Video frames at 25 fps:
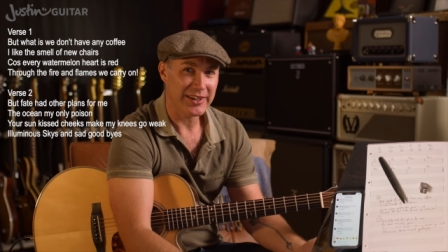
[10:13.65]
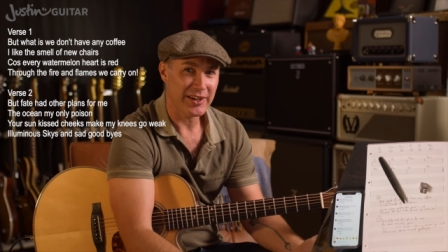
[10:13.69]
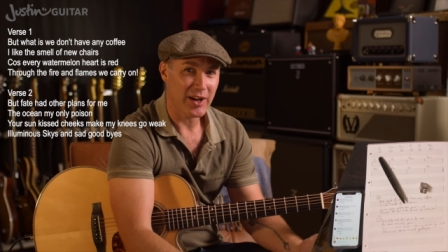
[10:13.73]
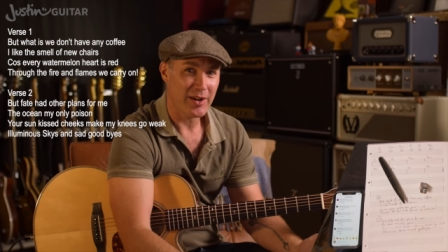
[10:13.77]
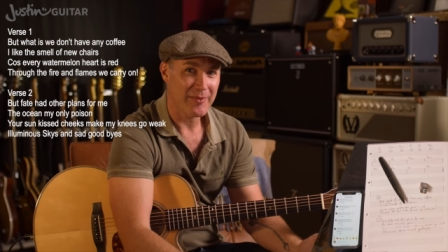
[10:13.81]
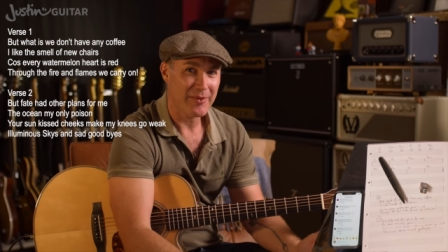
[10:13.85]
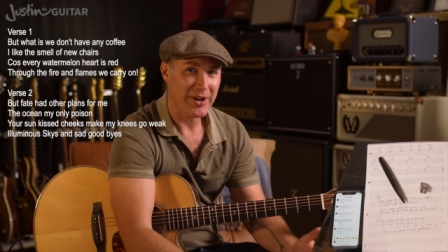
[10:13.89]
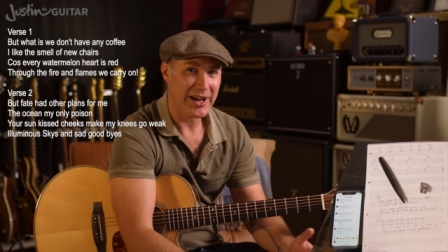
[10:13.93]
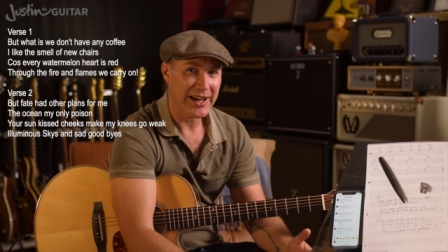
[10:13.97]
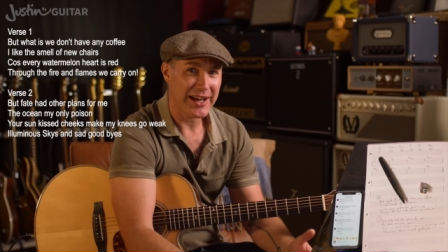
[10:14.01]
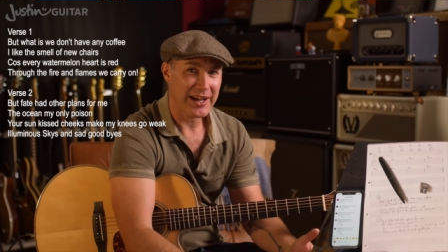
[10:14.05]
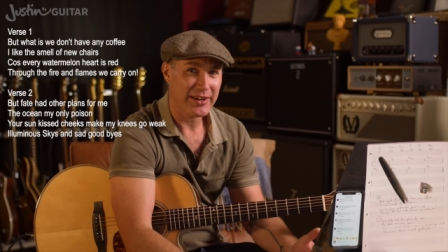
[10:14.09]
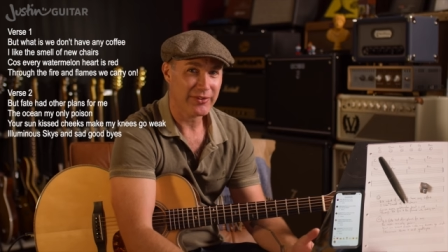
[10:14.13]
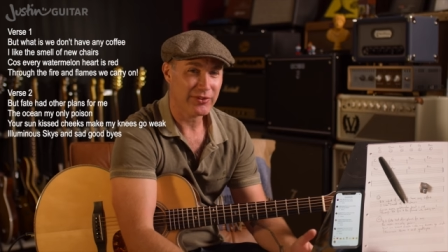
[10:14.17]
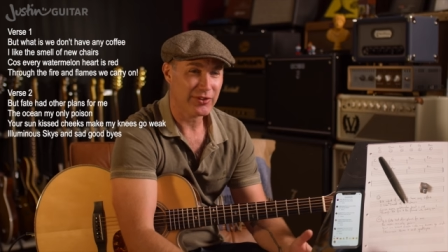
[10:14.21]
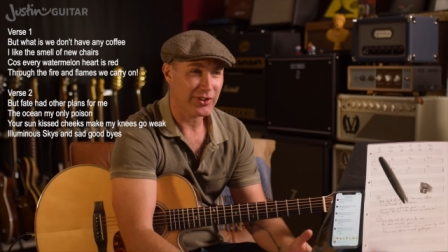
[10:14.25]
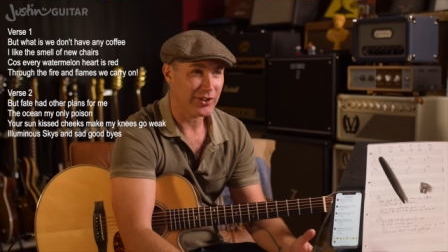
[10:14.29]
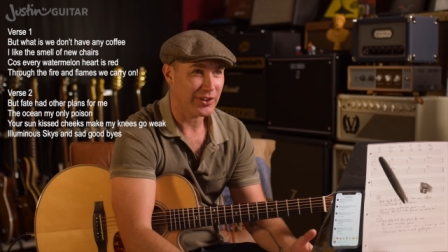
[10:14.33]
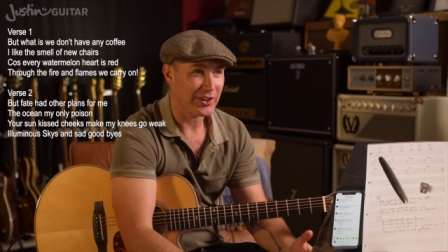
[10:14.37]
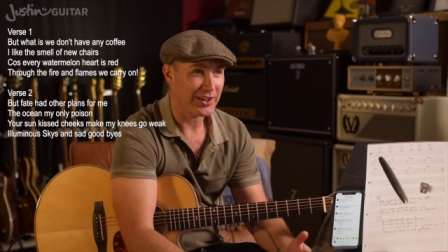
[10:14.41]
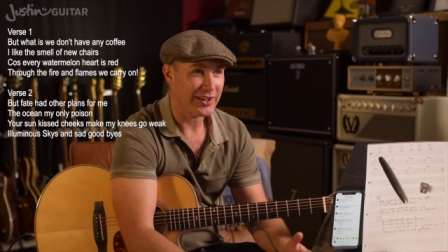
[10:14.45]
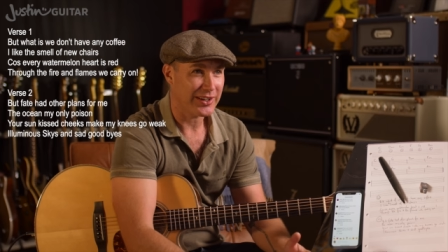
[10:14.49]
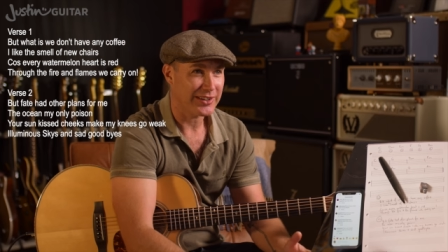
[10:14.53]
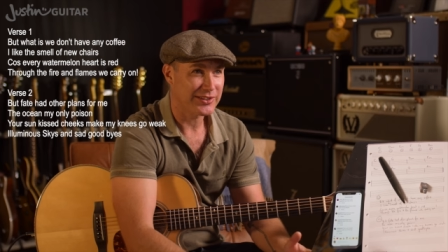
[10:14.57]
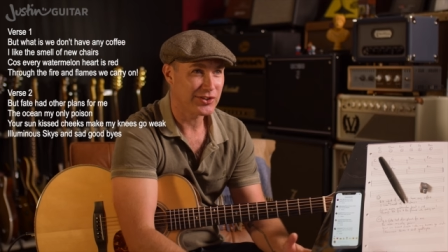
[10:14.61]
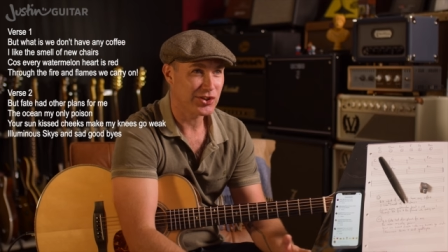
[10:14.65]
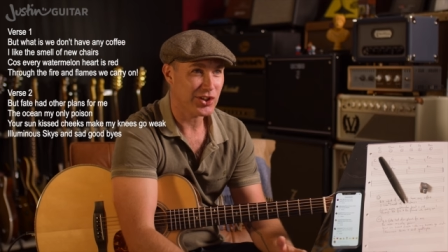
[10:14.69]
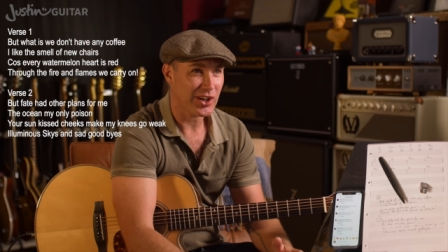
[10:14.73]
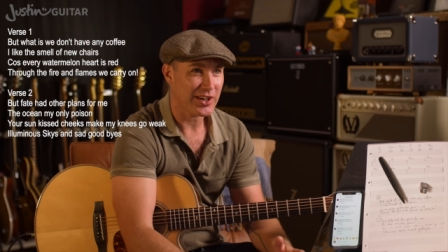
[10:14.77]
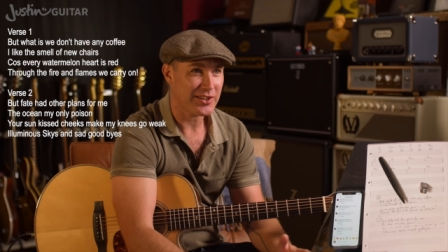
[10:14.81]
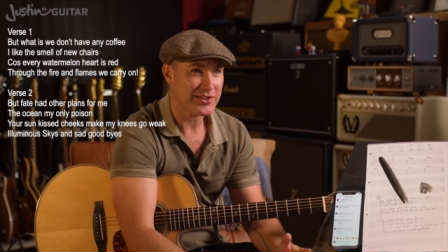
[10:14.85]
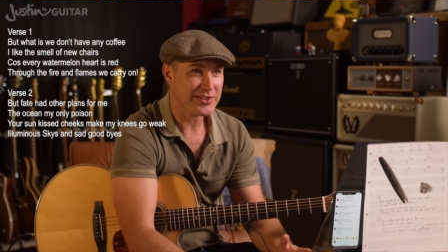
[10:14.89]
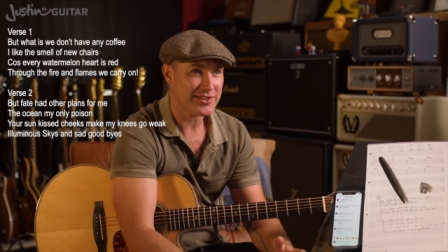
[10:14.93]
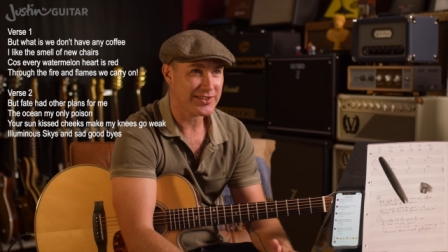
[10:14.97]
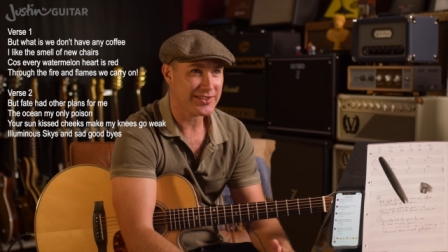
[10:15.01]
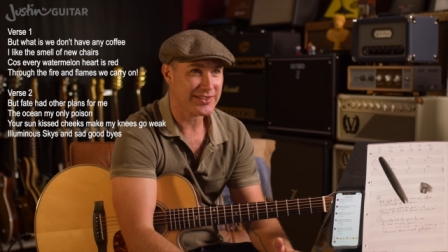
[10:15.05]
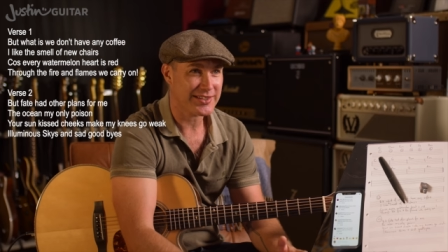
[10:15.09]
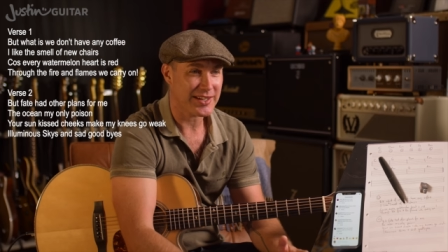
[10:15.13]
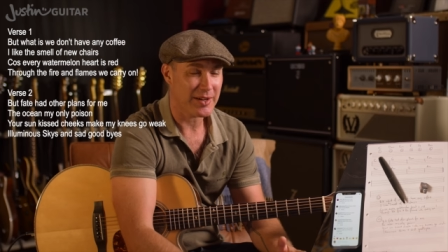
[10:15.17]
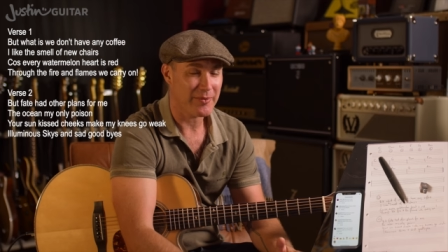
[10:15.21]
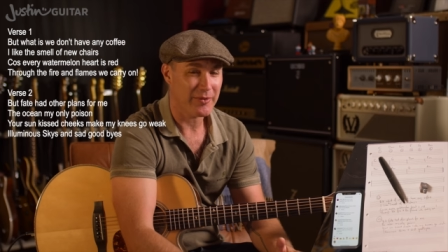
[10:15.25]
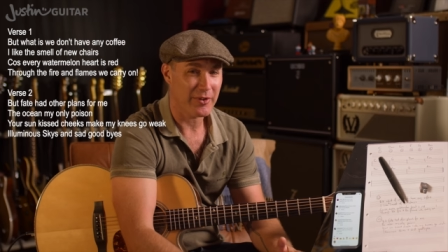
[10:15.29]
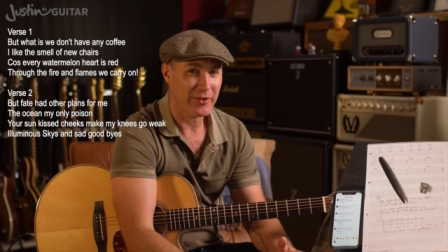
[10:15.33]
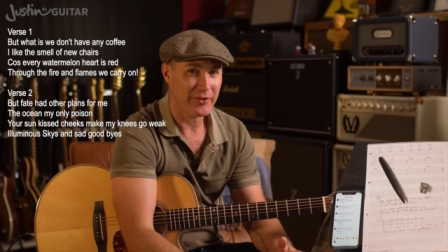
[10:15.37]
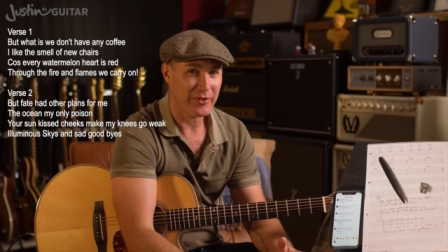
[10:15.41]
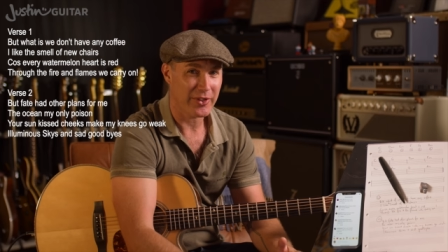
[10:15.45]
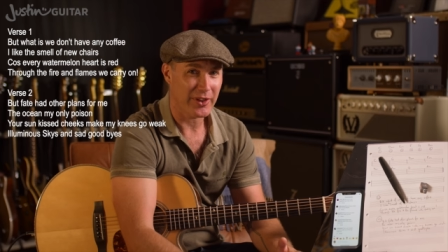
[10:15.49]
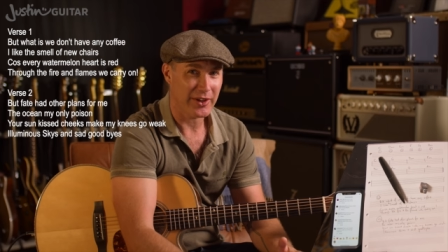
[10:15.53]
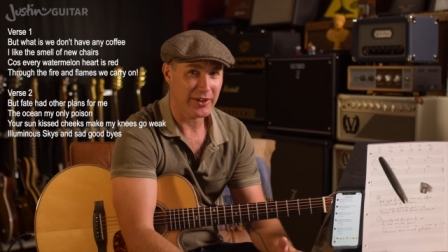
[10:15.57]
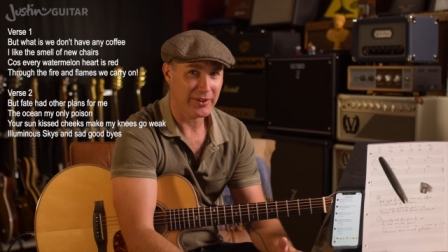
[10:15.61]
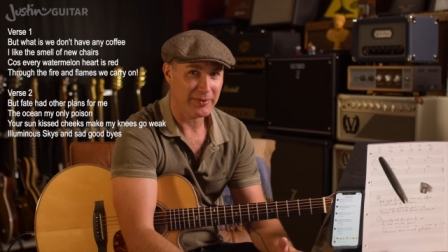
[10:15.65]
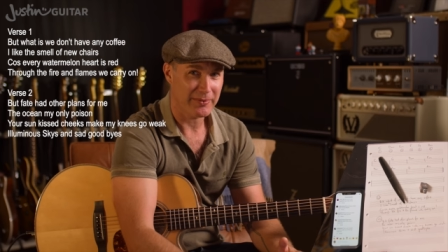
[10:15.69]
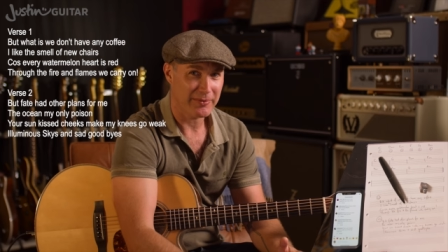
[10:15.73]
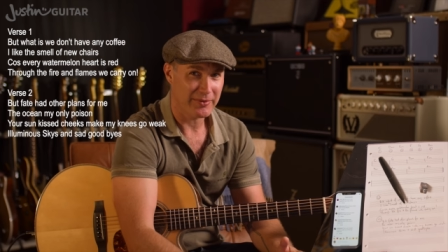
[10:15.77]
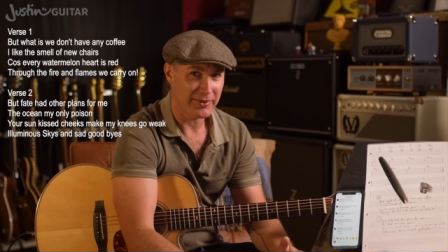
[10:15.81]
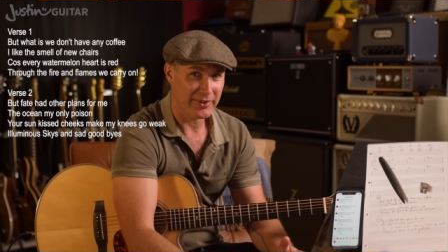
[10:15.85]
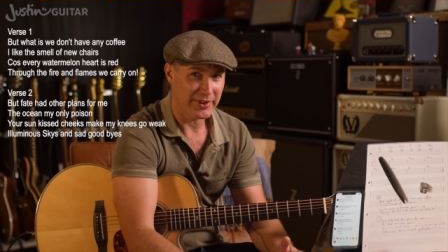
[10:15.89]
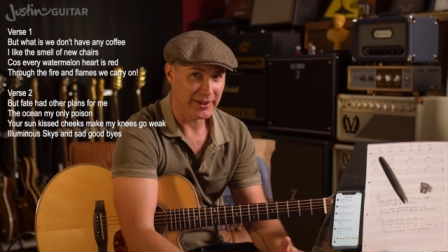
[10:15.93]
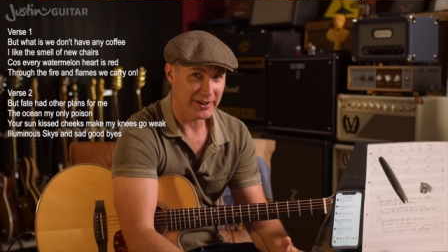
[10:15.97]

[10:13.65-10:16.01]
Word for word: and I might have to adjust some of the,